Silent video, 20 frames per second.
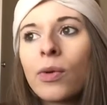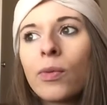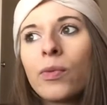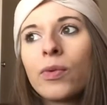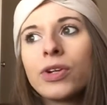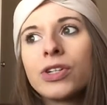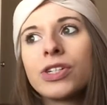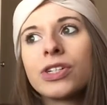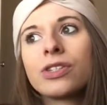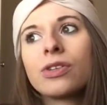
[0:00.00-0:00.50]

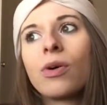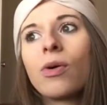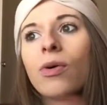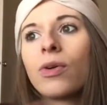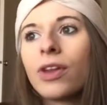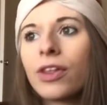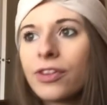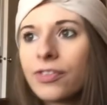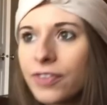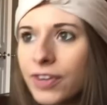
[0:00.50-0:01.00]
which is a whole
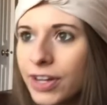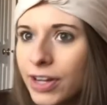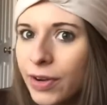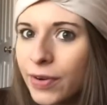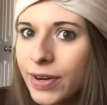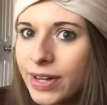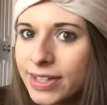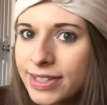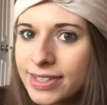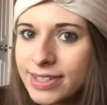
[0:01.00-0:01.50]
other video
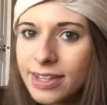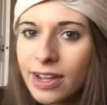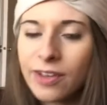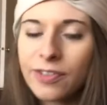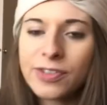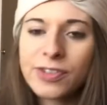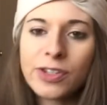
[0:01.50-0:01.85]
in itself.